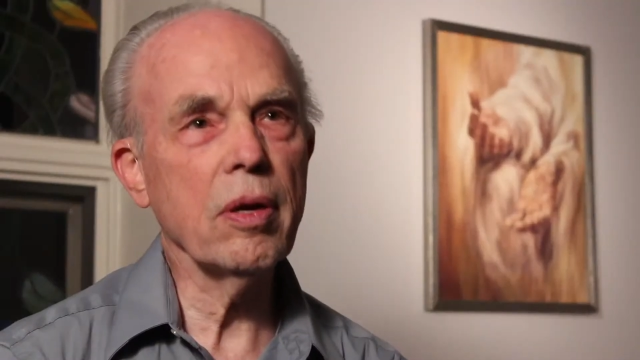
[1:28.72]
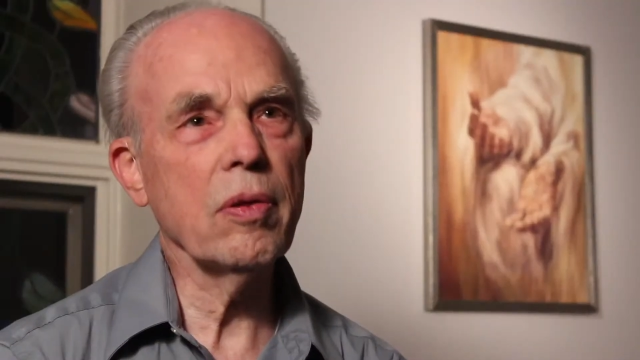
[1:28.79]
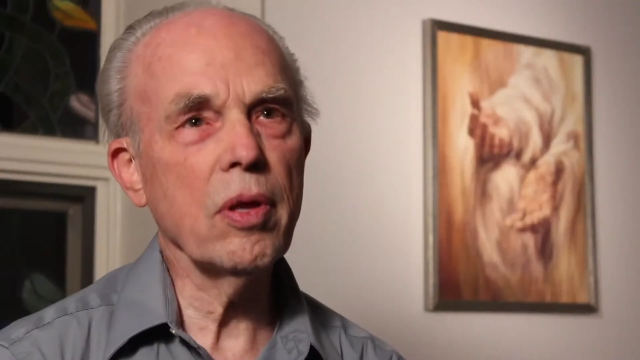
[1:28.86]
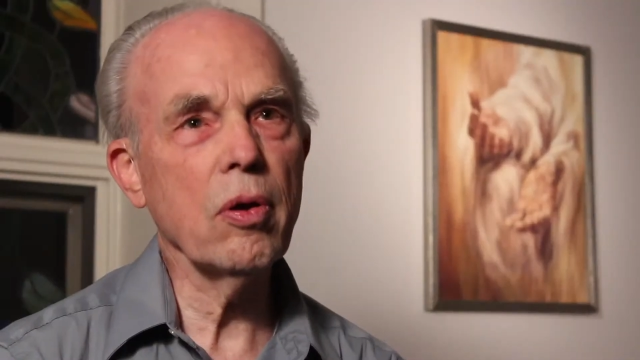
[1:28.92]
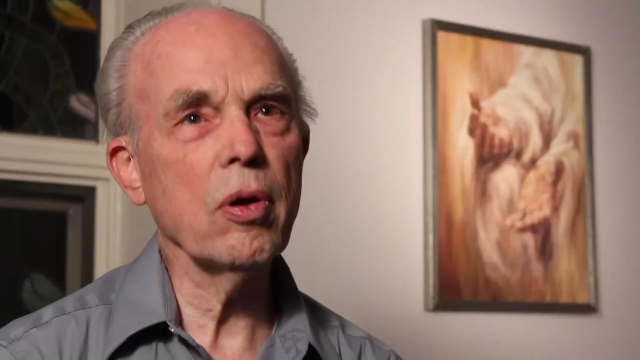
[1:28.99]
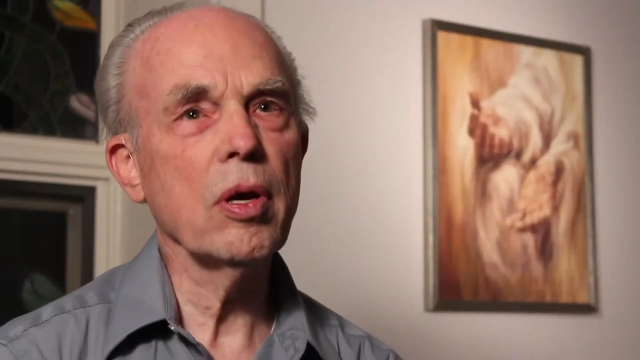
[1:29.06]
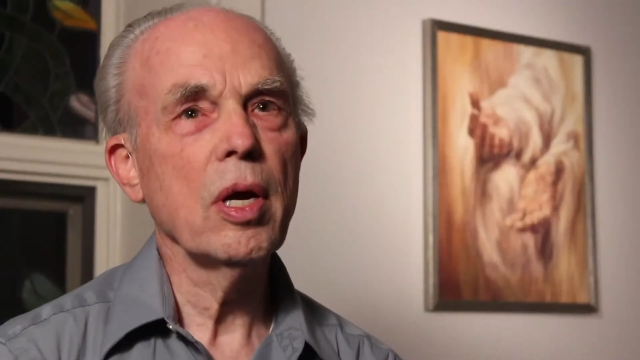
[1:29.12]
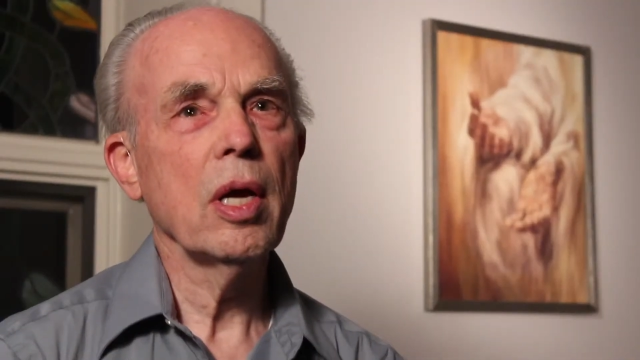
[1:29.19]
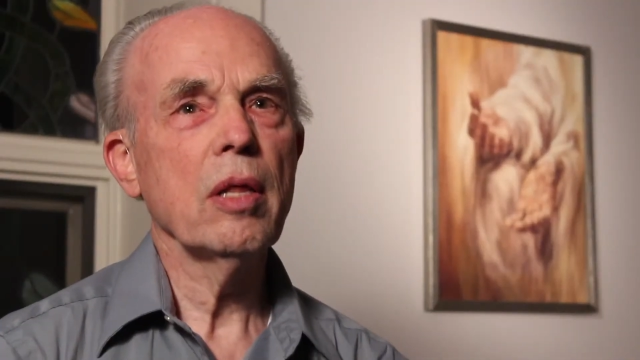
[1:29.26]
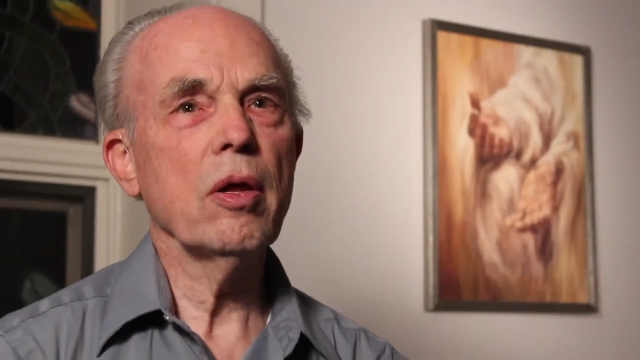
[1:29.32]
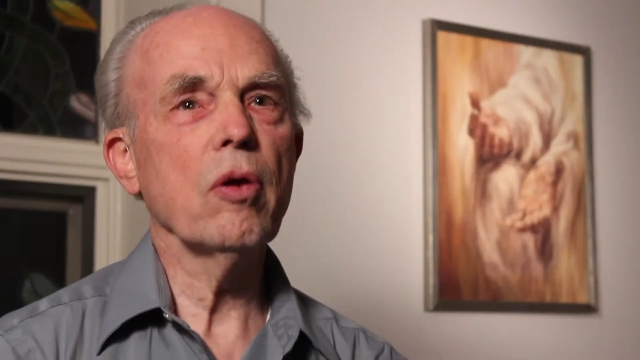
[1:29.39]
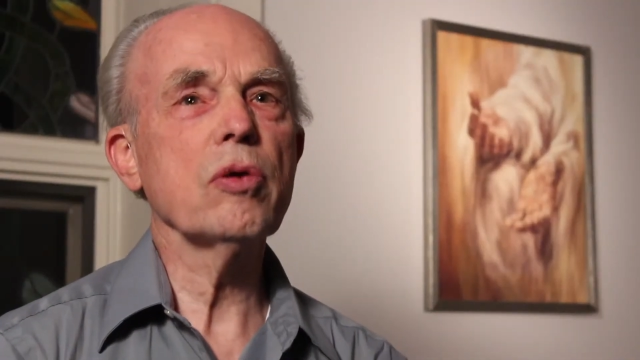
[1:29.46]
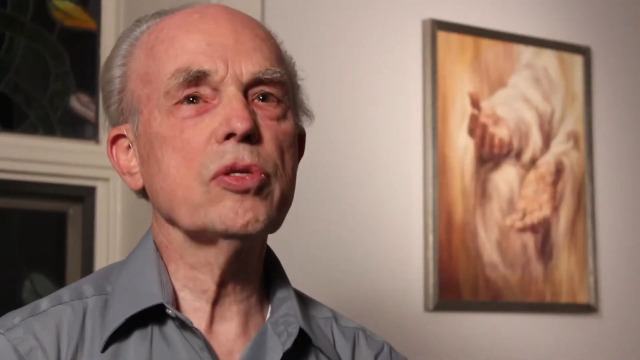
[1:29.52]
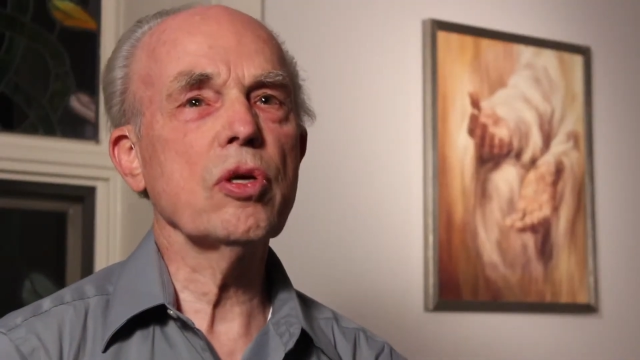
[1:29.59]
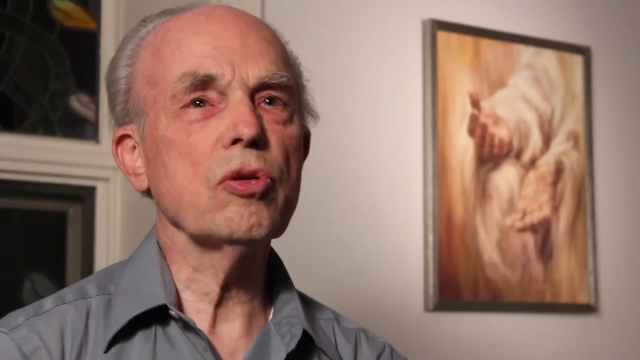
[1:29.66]

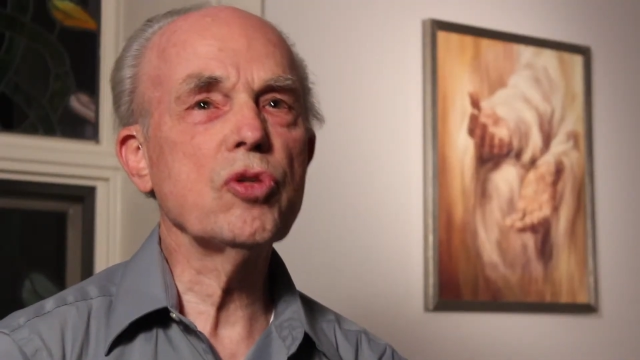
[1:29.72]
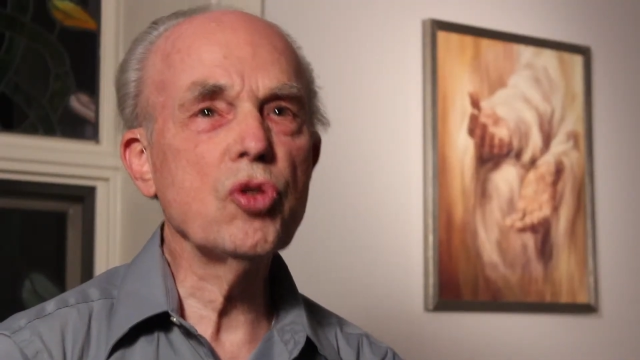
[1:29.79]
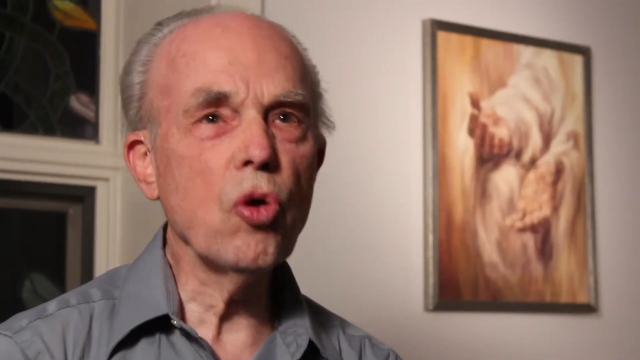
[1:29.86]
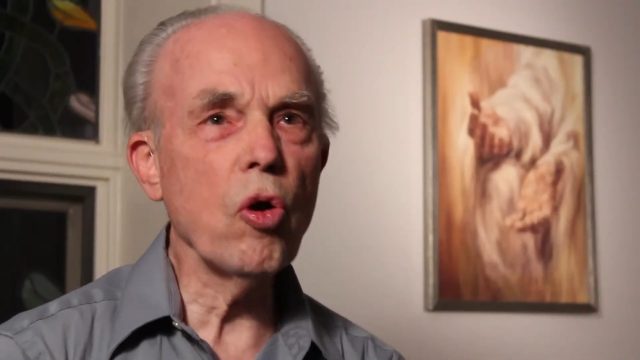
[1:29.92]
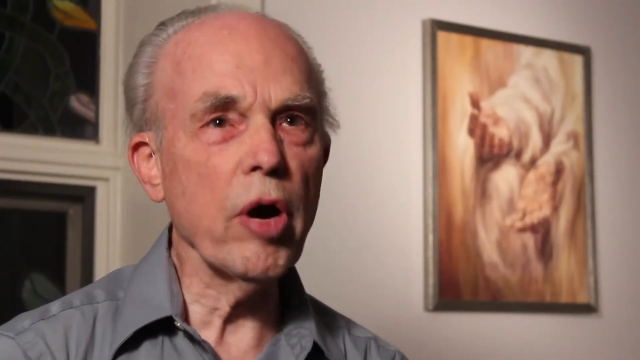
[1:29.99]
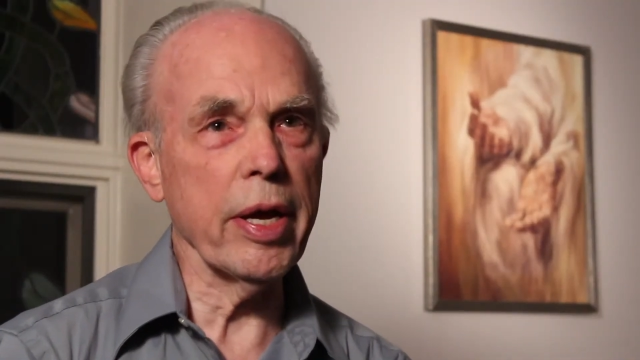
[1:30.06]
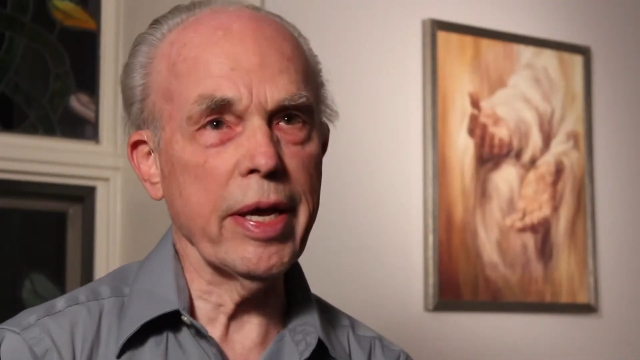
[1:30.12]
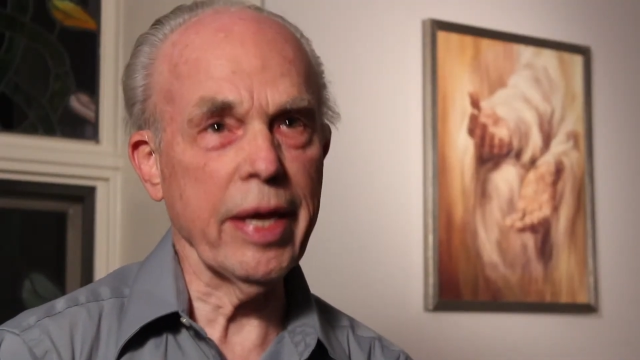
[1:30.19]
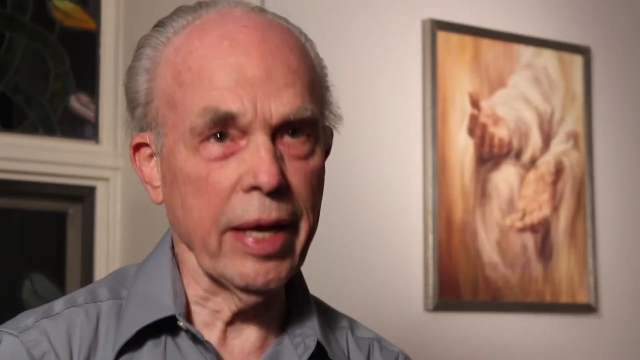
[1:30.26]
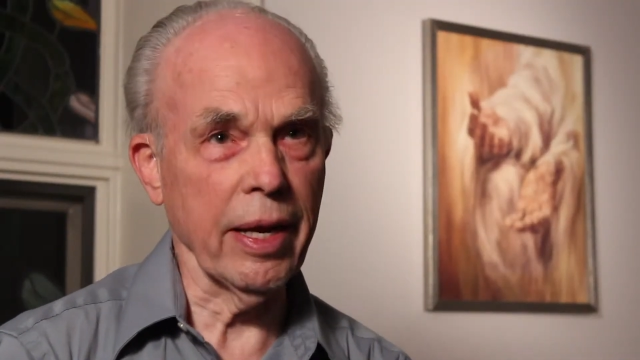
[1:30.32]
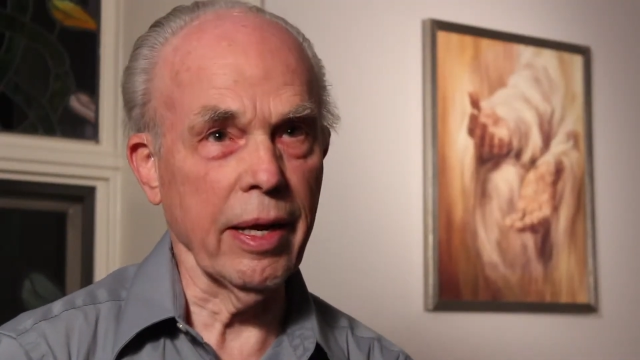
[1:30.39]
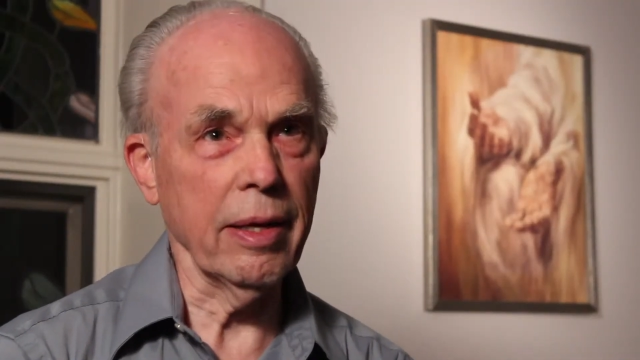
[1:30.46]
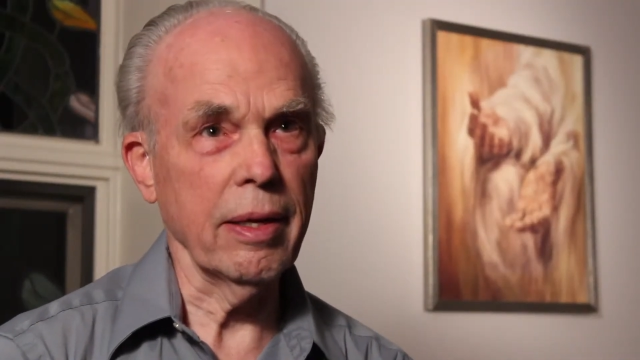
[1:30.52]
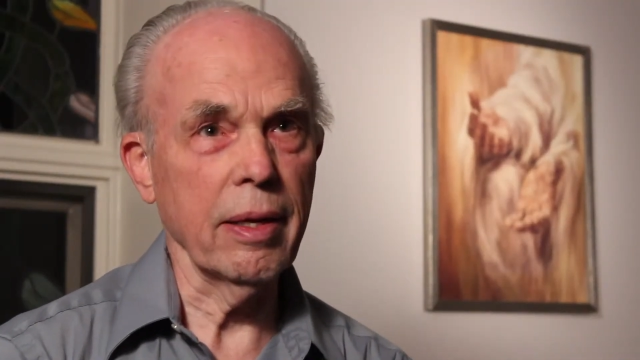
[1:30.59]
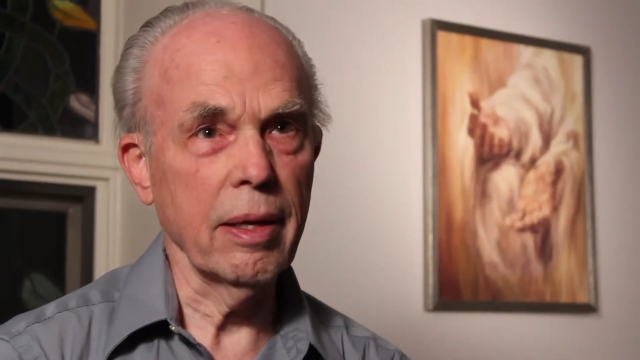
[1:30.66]
There is a joy
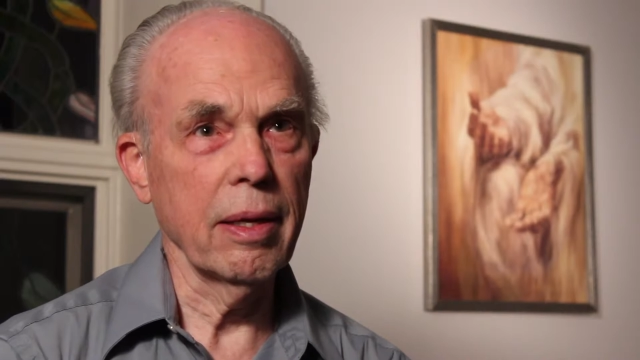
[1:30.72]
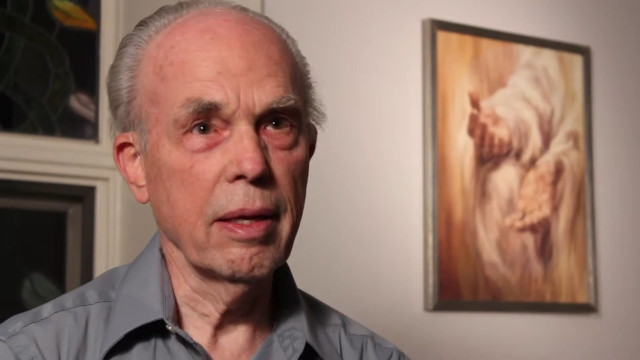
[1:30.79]
in it,